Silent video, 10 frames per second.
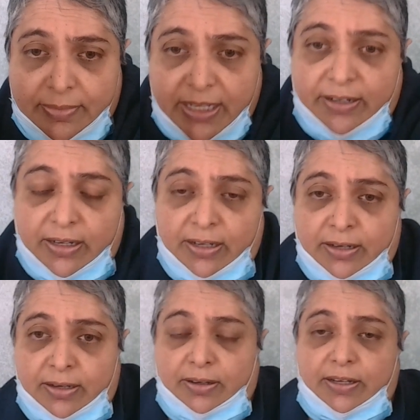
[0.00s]
Then
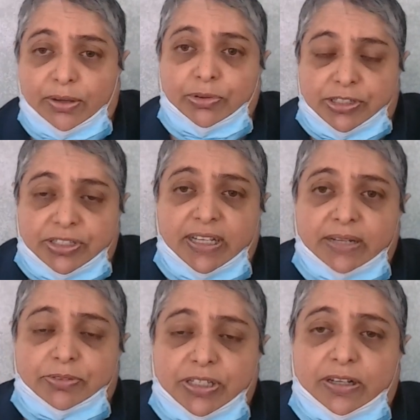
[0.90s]
they will see
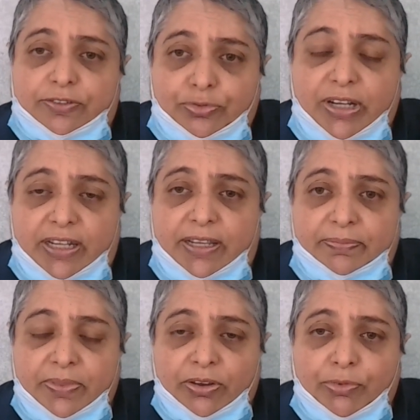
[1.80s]
themselves really
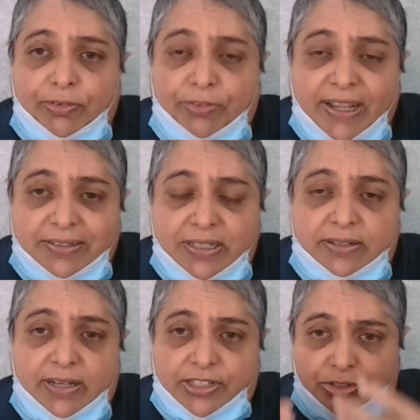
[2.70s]

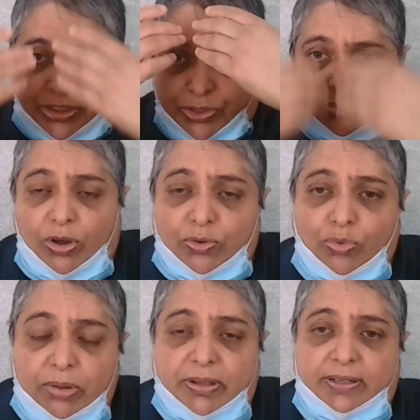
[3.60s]
reflected, not just in one
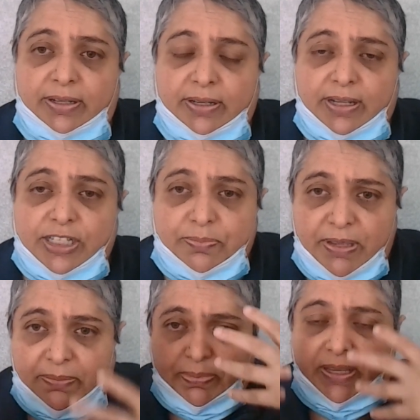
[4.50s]
woman, as
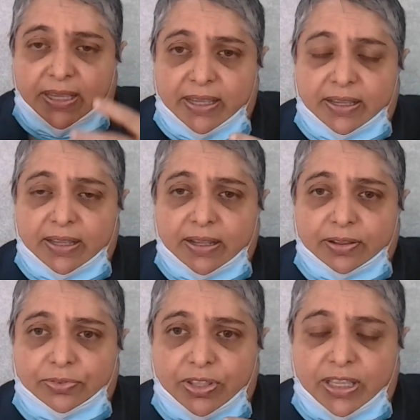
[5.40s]
me being
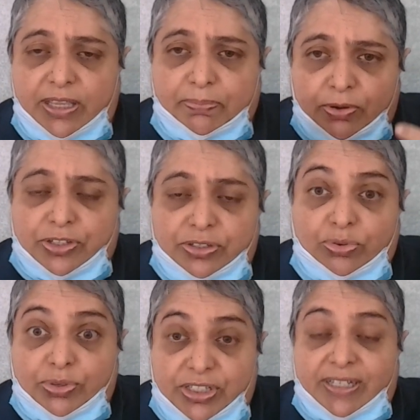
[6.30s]
the person
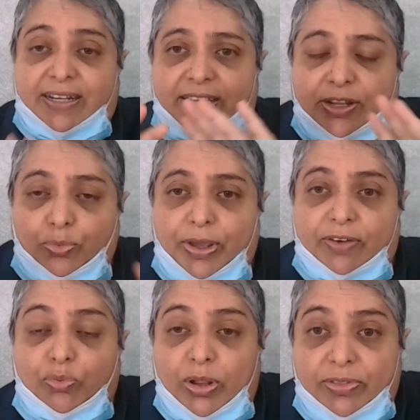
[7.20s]
who is standing in way
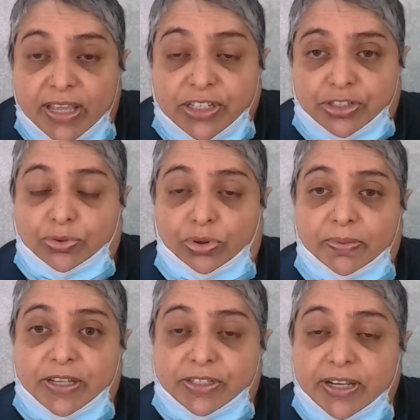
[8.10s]
of what they stole,
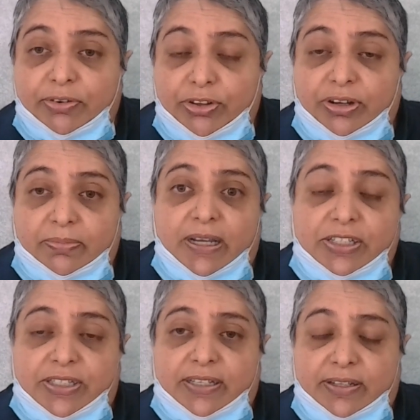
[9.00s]
because they're under the
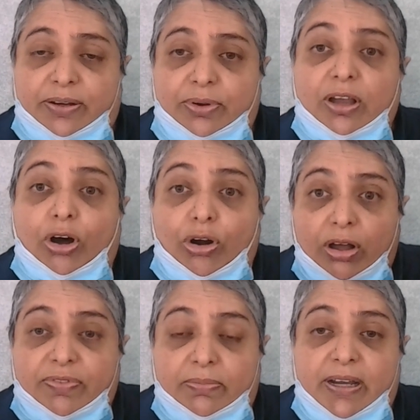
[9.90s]
mindset now, or
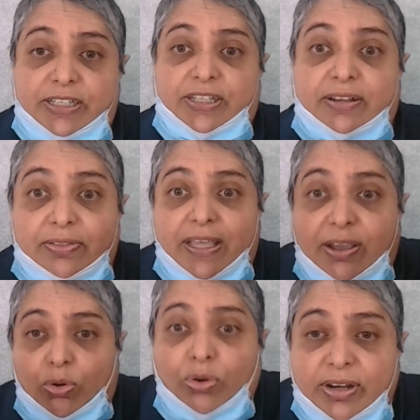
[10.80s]
of the mindset that
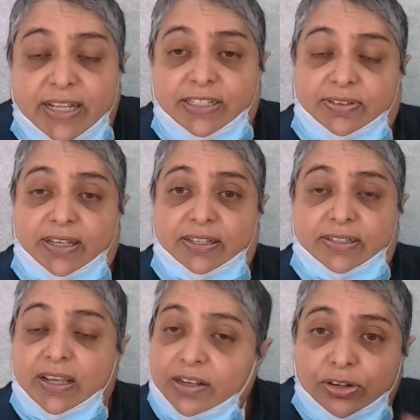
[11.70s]
they own these
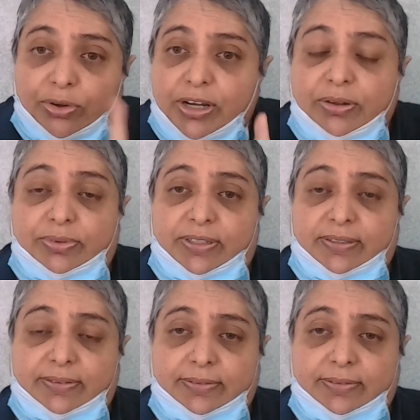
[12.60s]
things. No, they don't.